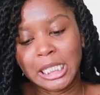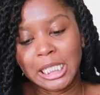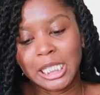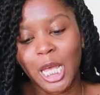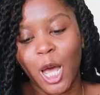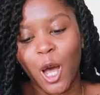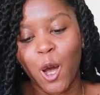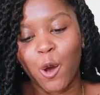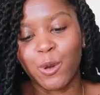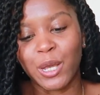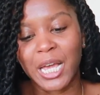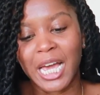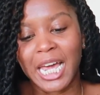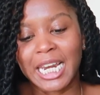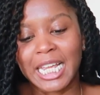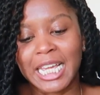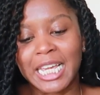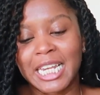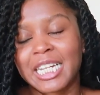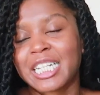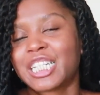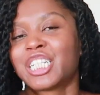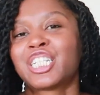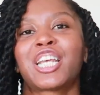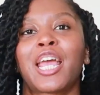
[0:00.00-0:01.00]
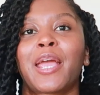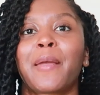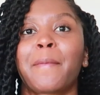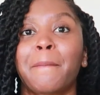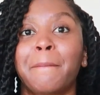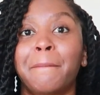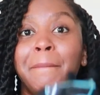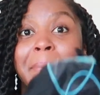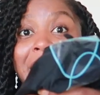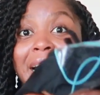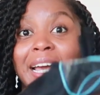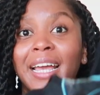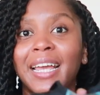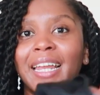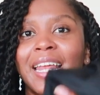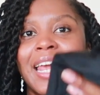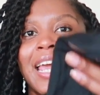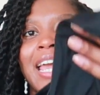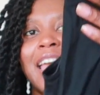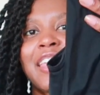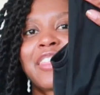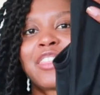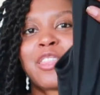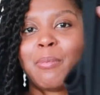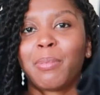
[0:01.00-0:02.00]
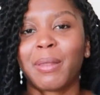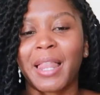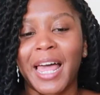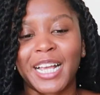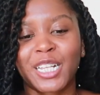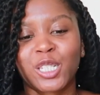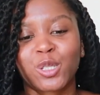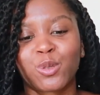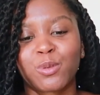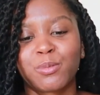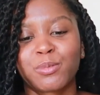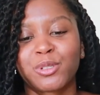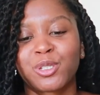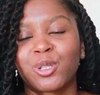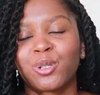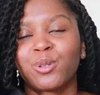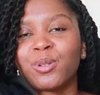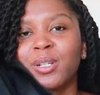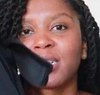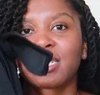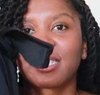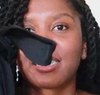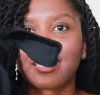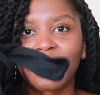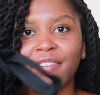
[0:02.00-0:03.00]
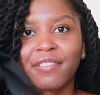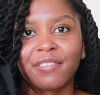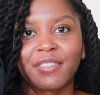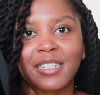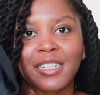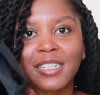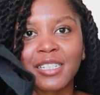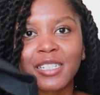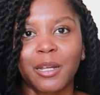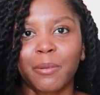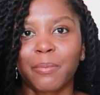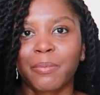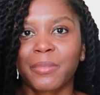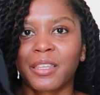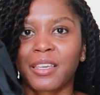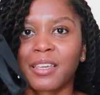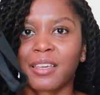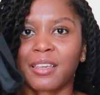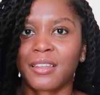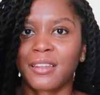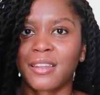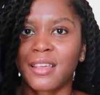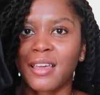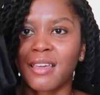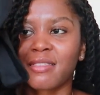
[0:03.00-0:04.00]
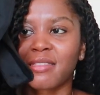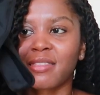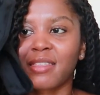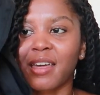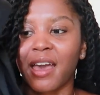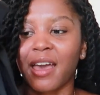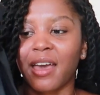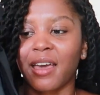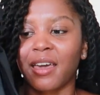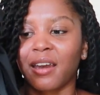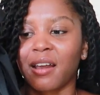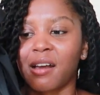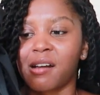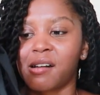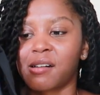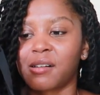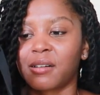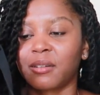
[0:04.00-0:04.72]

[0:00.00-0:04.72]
So we got to get in shape. But the black swimsuit is definitely something that